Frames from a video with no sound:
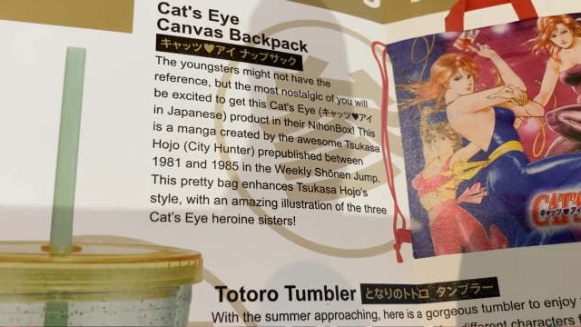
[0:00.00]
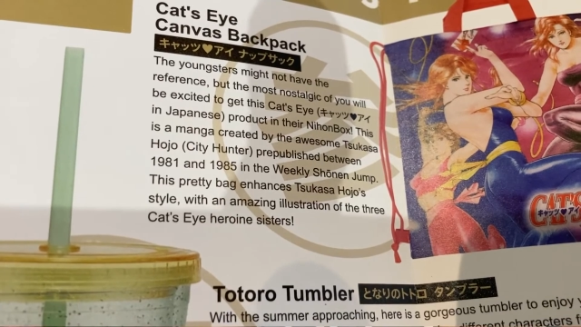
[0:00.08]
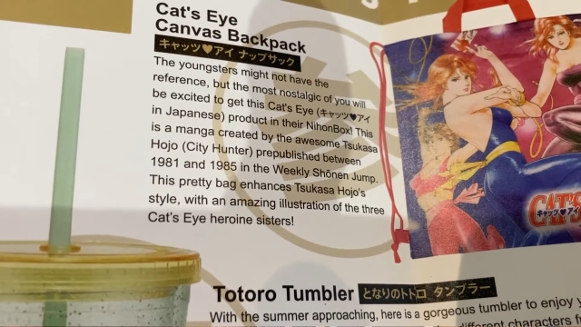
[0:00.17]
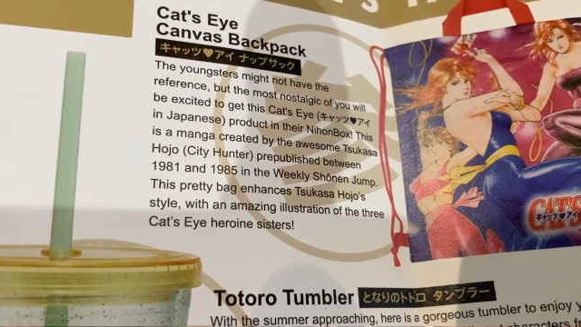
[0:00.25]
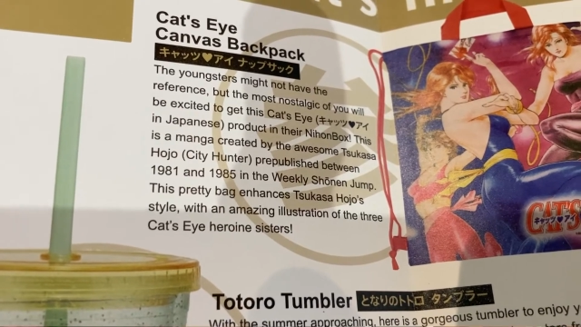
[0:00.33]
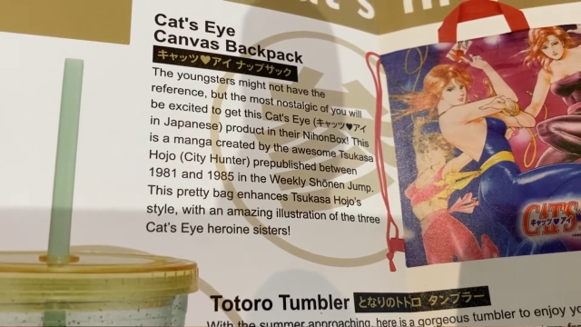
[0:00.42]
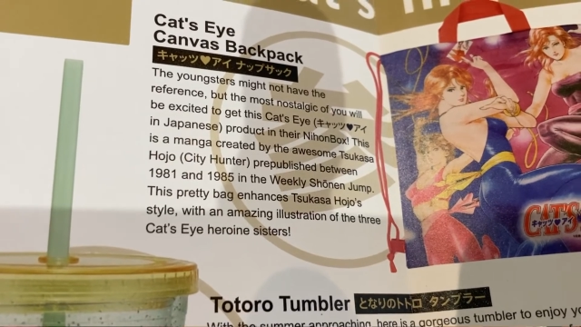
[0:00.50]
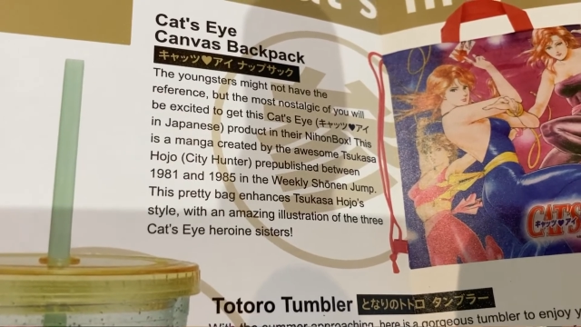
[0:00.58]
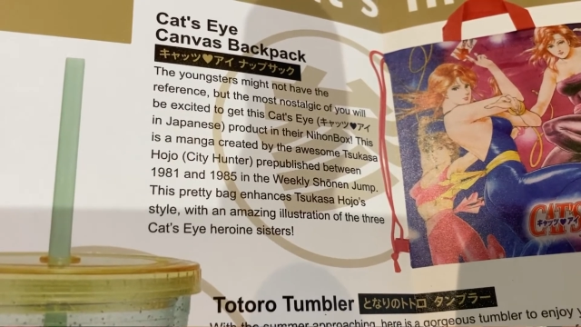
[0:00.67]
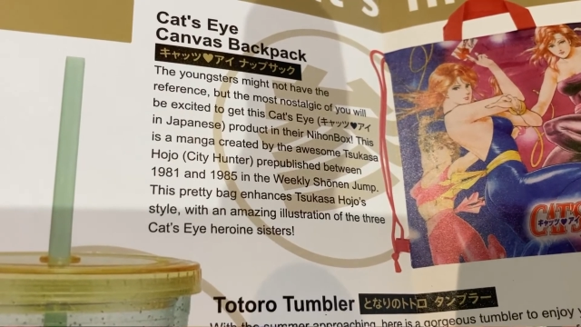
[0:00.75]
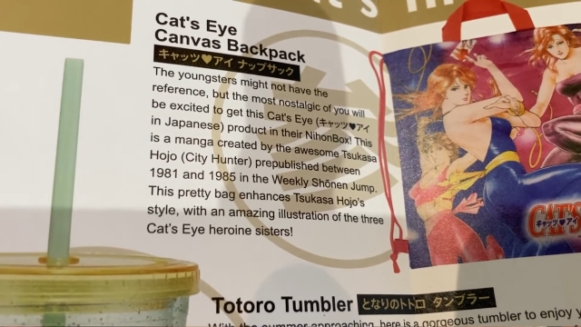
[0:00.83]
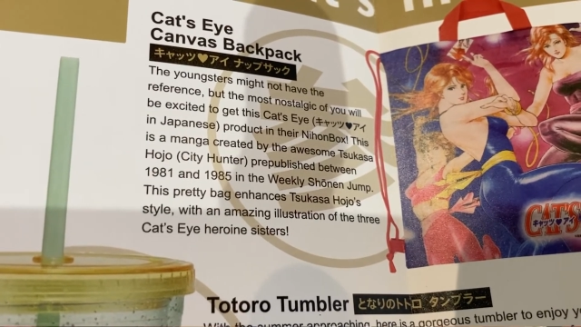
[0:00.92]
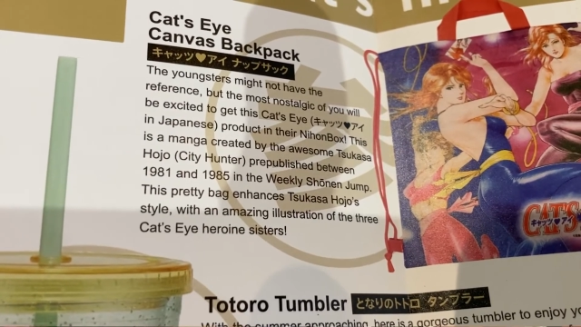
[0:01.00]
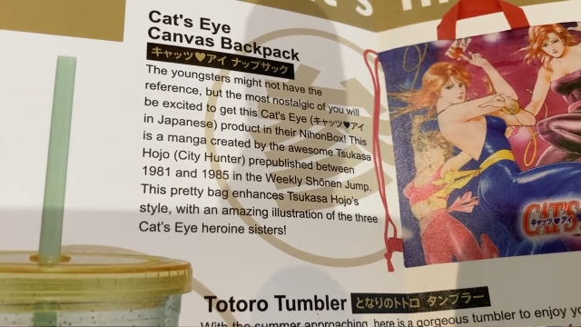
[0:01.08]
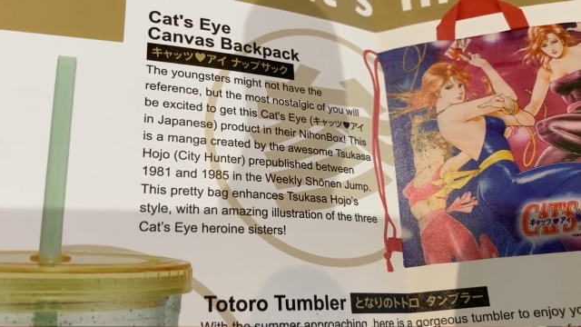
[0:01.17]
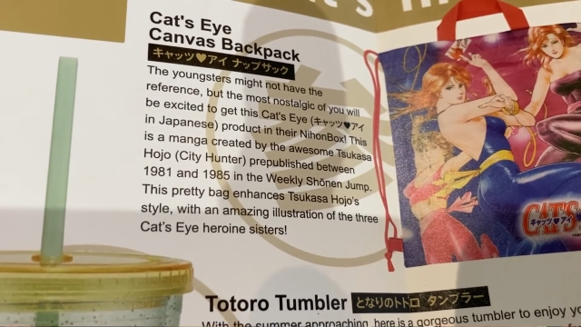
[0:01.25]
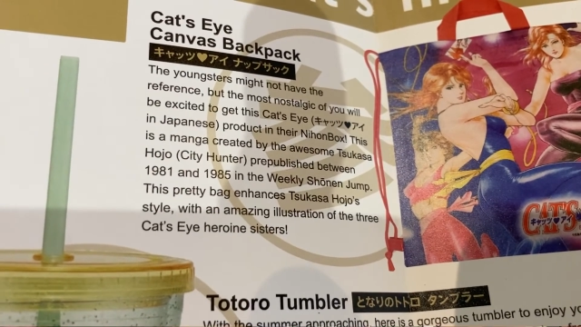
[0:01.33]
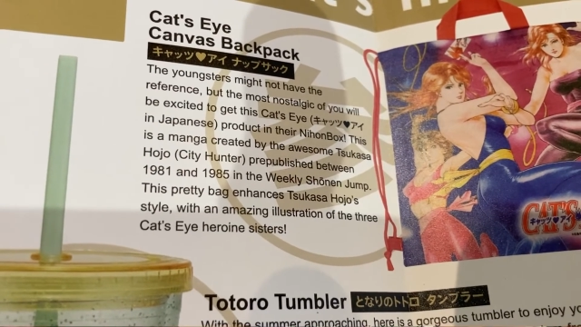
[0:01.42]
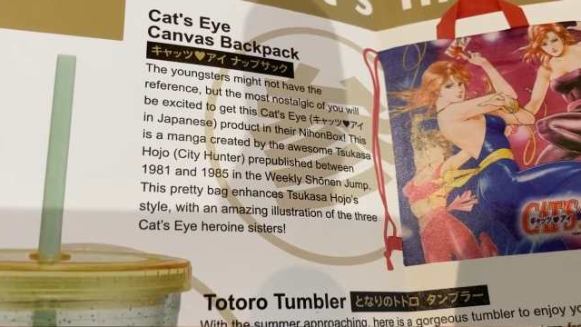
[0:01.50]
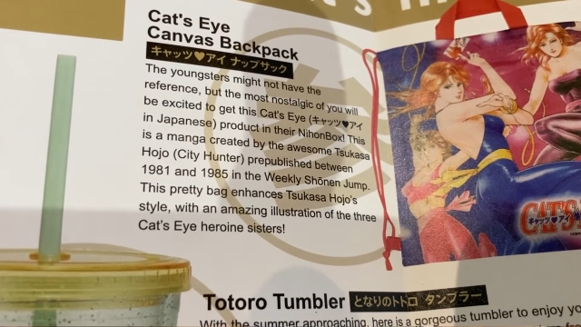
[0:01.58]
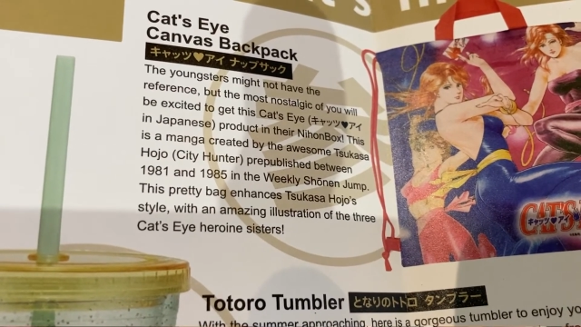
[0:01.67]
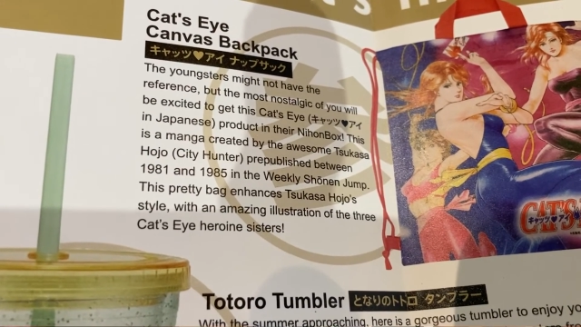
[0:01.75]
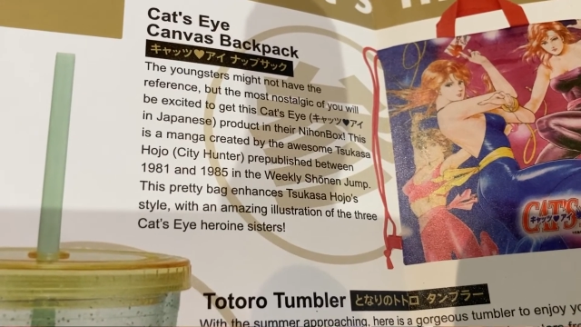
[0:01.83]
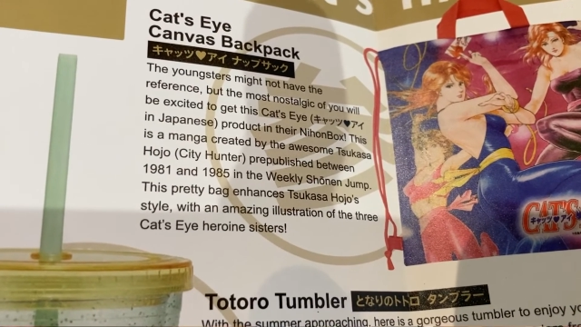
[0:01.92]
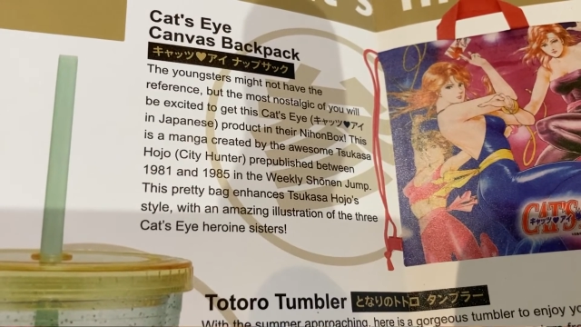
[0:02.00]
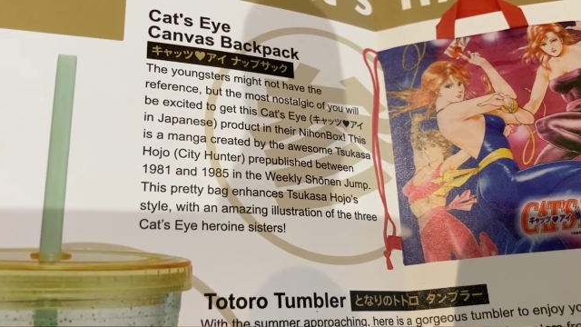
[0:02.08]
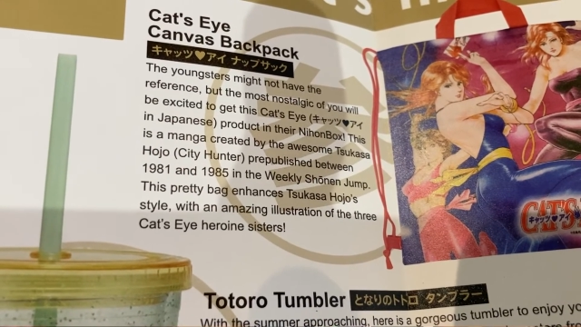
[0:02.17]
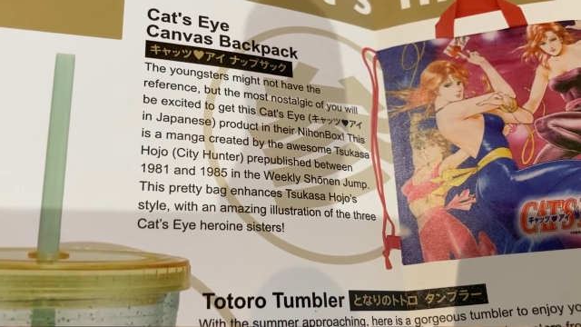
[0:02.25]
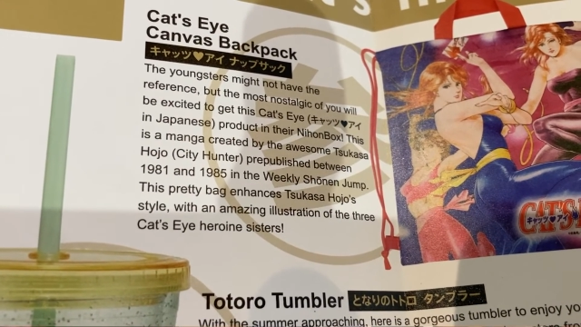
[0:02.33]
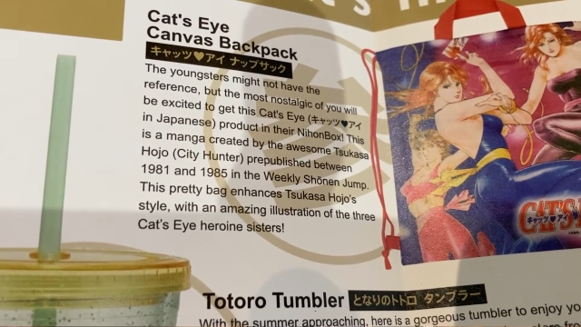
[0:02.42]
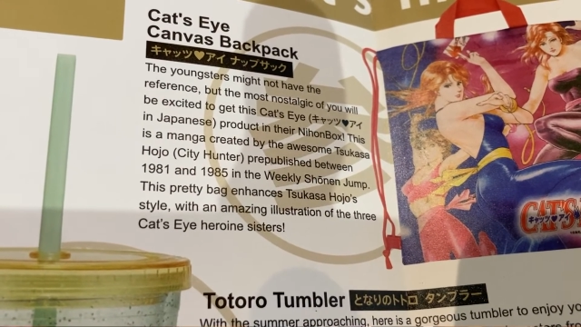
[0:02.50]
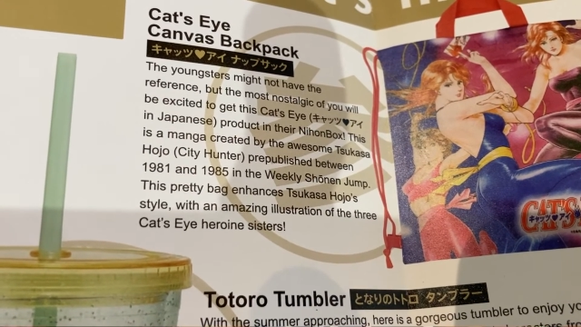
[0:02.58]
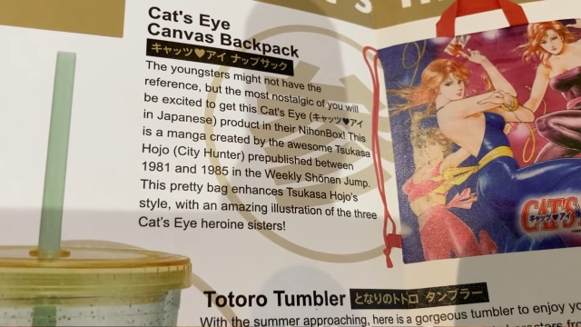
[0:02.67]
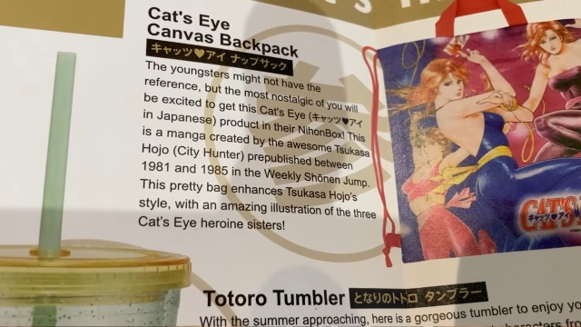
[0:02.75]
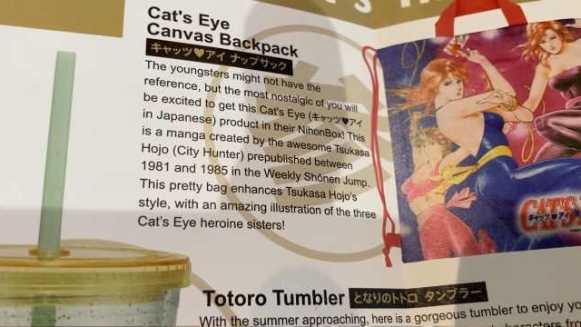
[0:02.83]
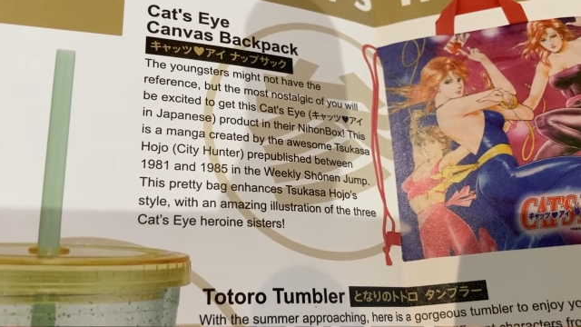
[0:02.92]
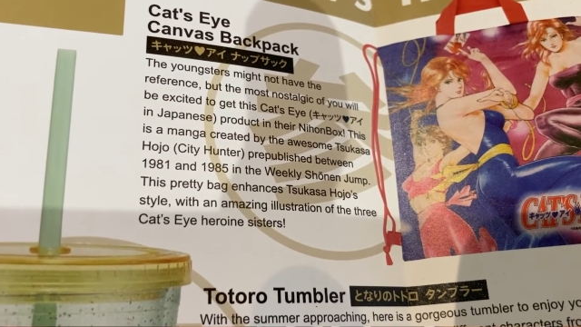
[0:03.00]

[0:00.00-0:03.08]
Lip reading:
Nobody's mouth can be seen.